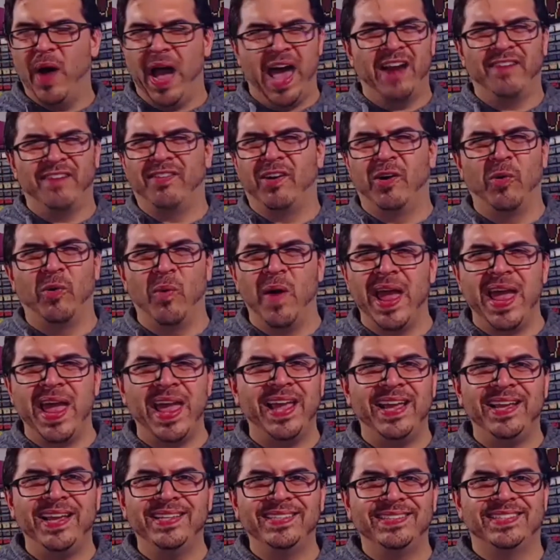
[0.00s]
out of our
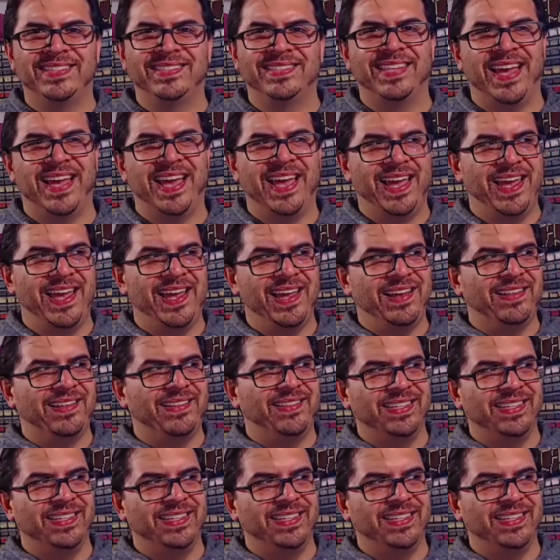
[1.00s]
ways to say